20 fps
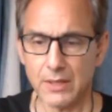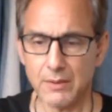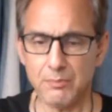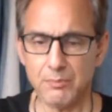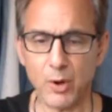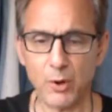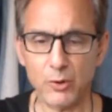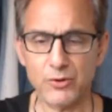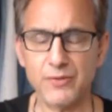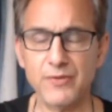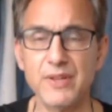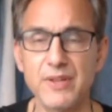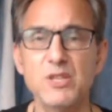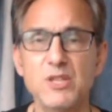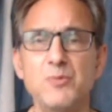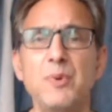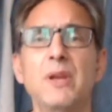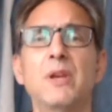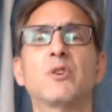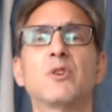Both of these
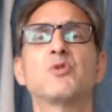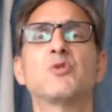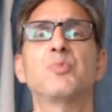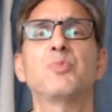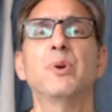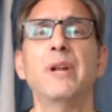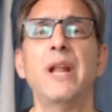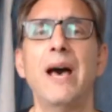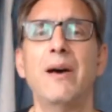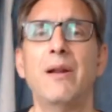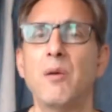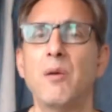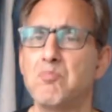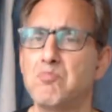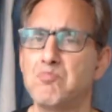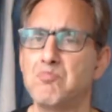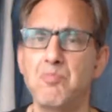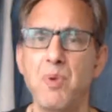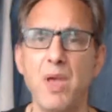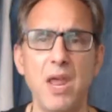speakers put out a
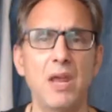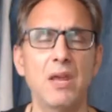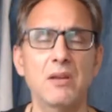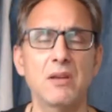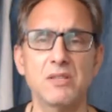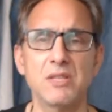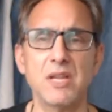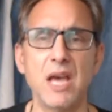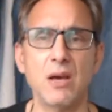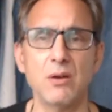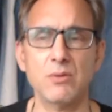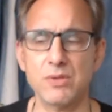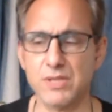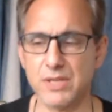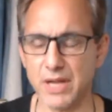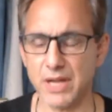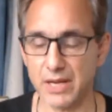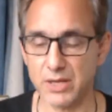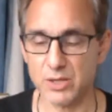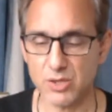big
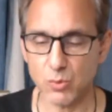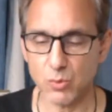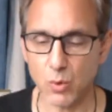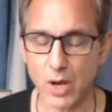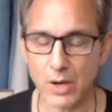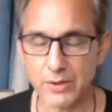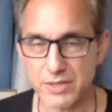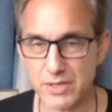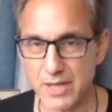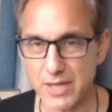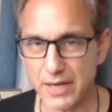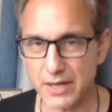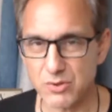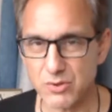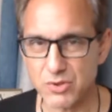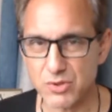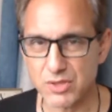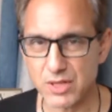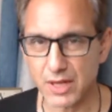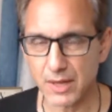soundstage. Wow, isn't that
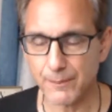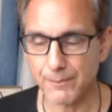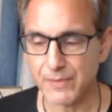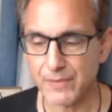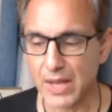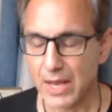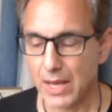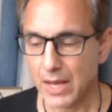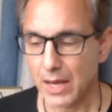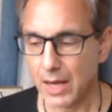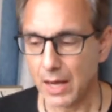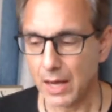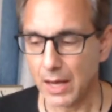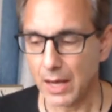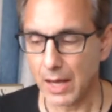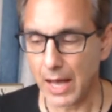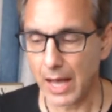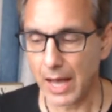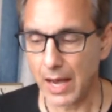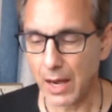interesting?
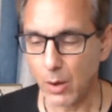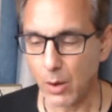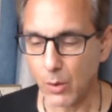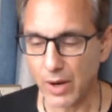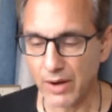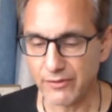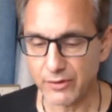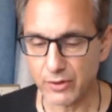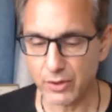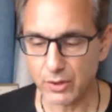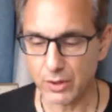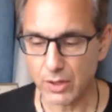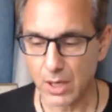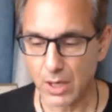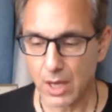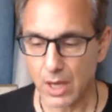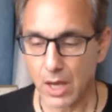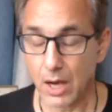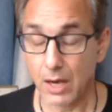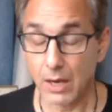However,
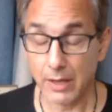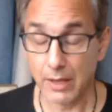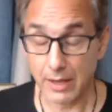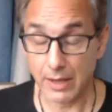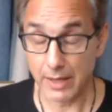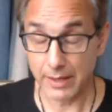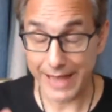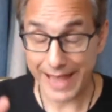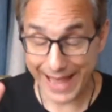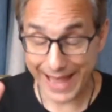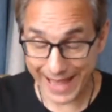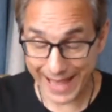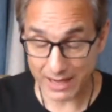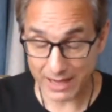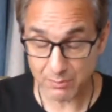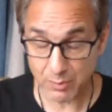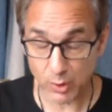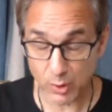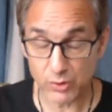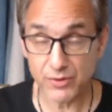
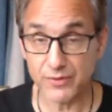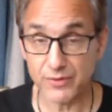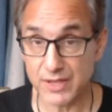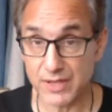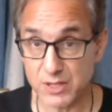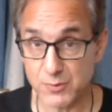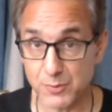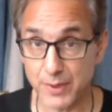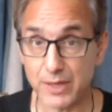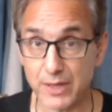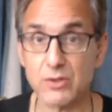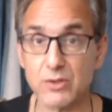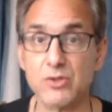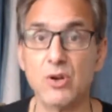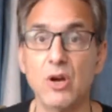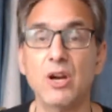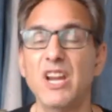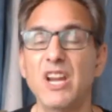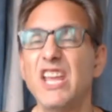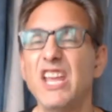and both of these speakers
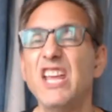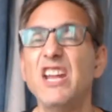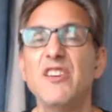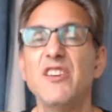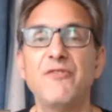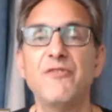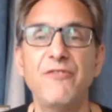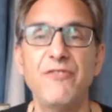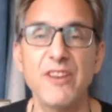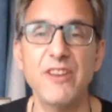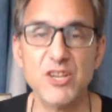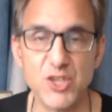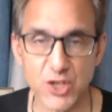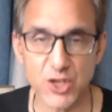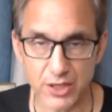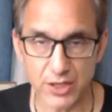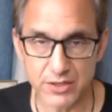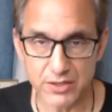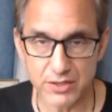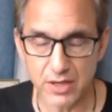are
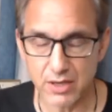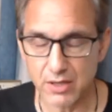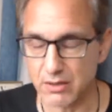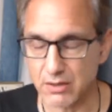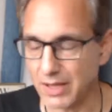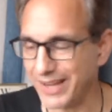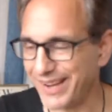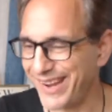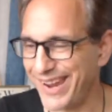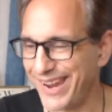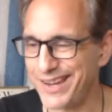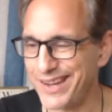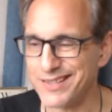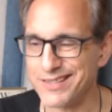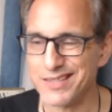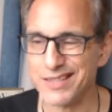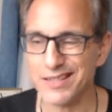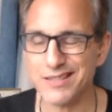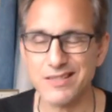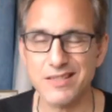inefficient. They're like
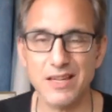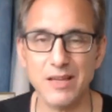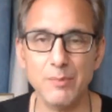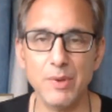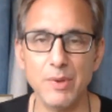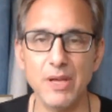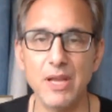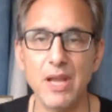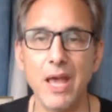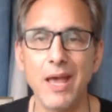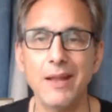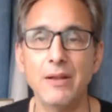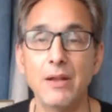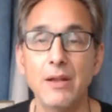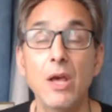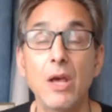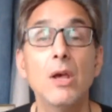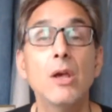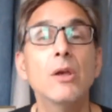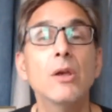86 dB, and
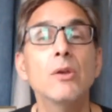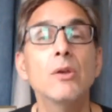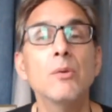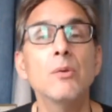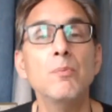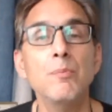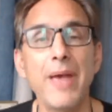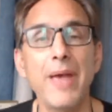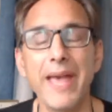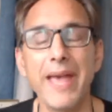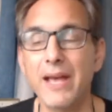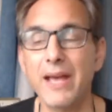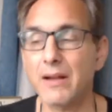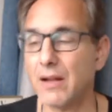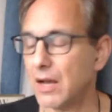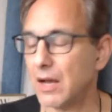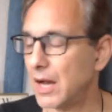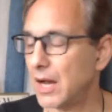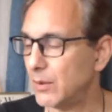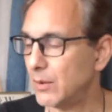man,
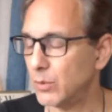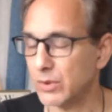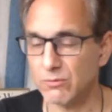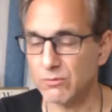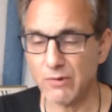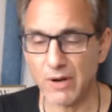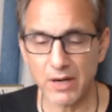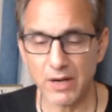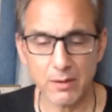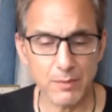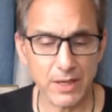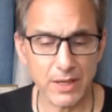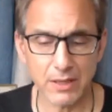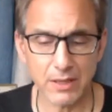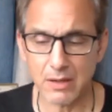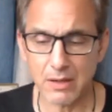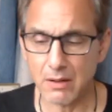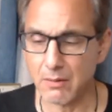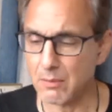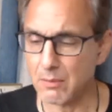I wouldn't recommend